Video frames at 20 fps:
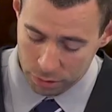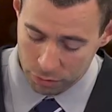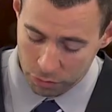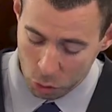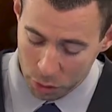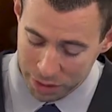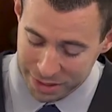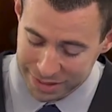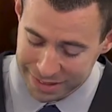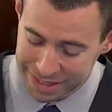
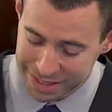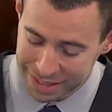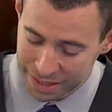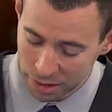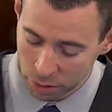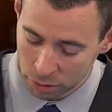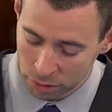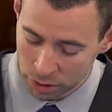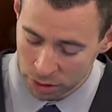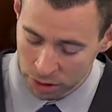For it is He
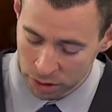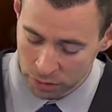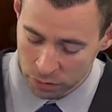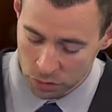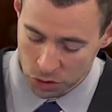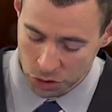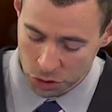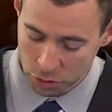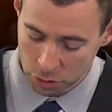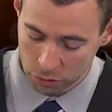who
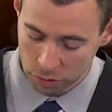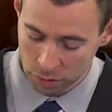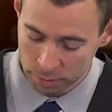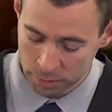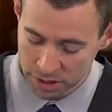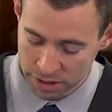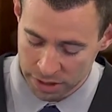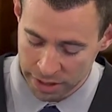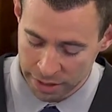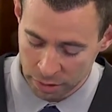delivers you from
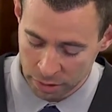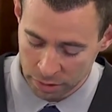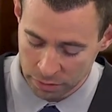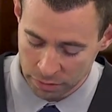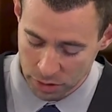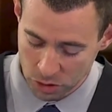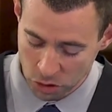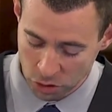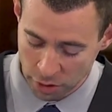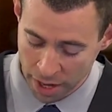the snare of
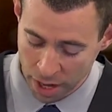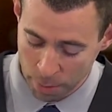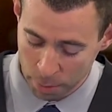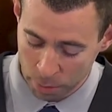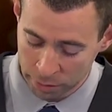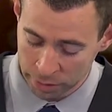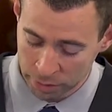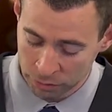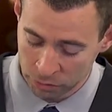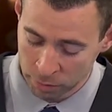the
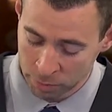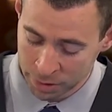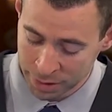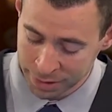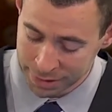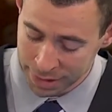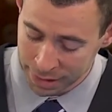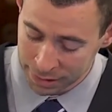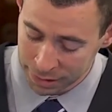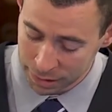trapper and from the
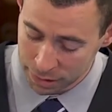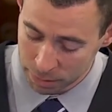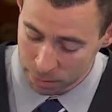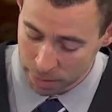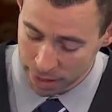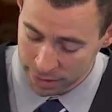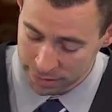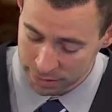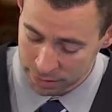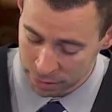deadly
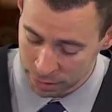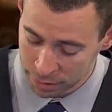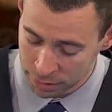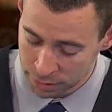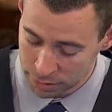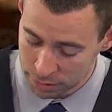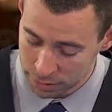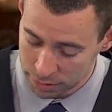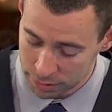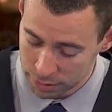
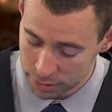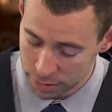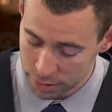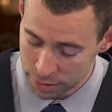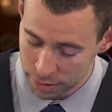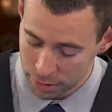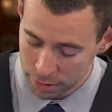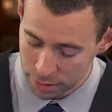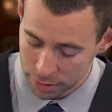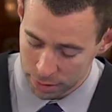pestilence.
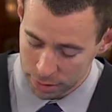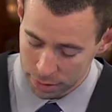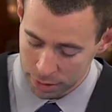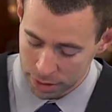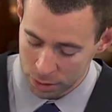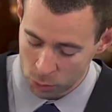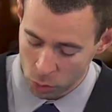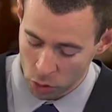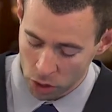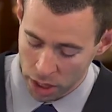
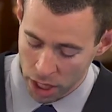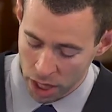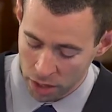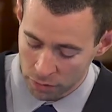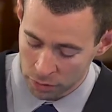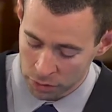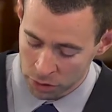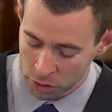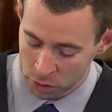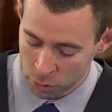He will
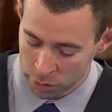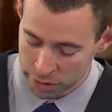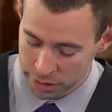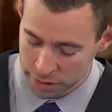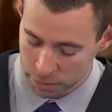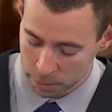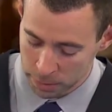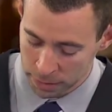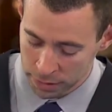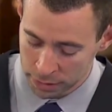cover you with
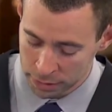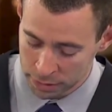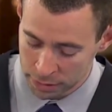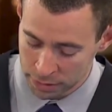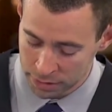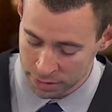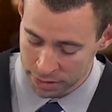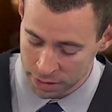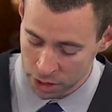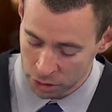His
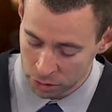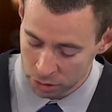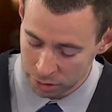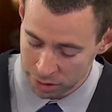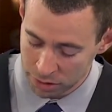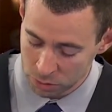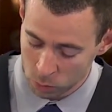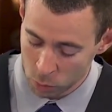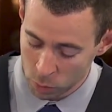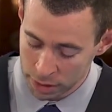pinions, and under
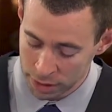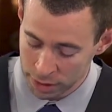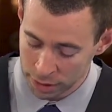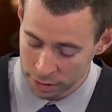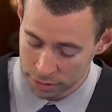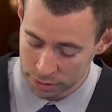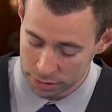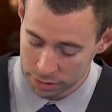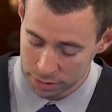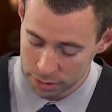His
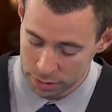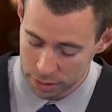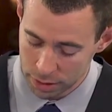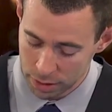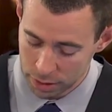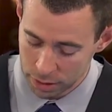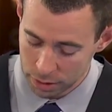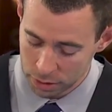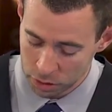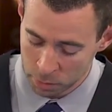wings
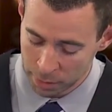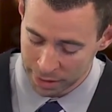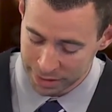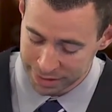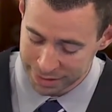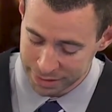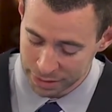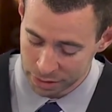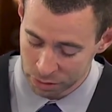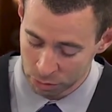you may
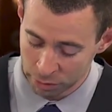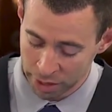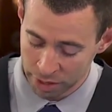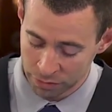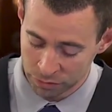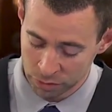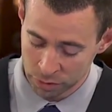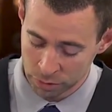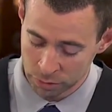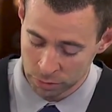seek
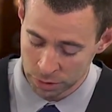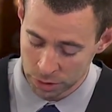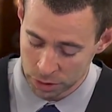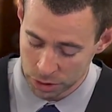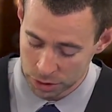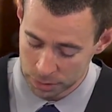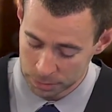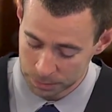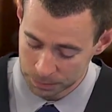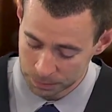
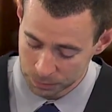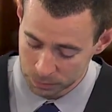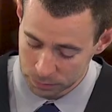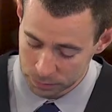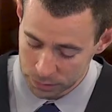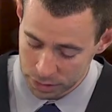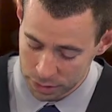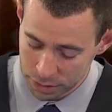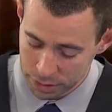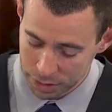refuge.
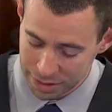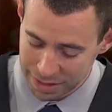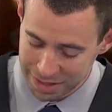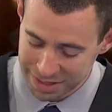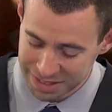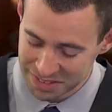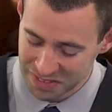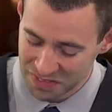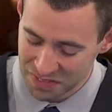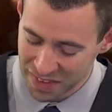
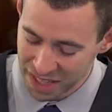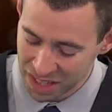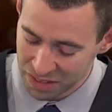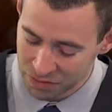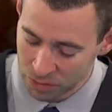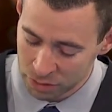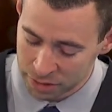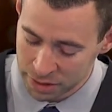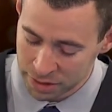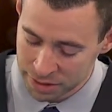His
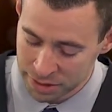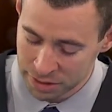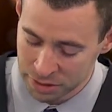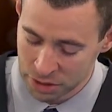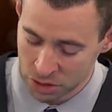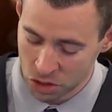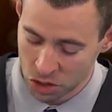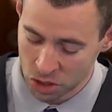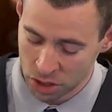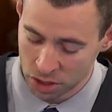faithfulness is
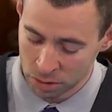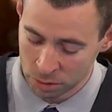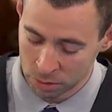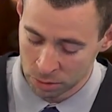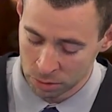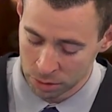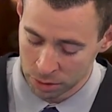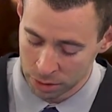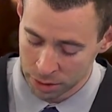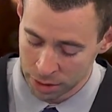a
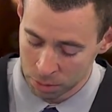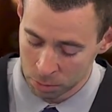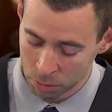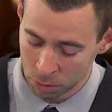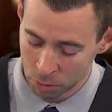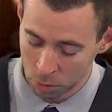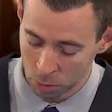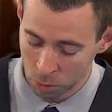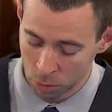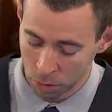shield and
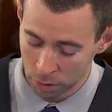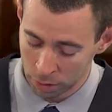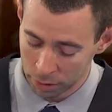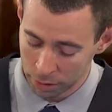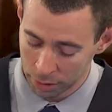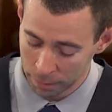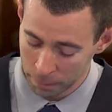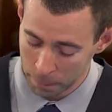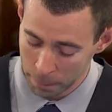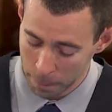
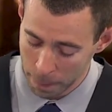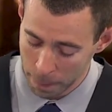bulwark.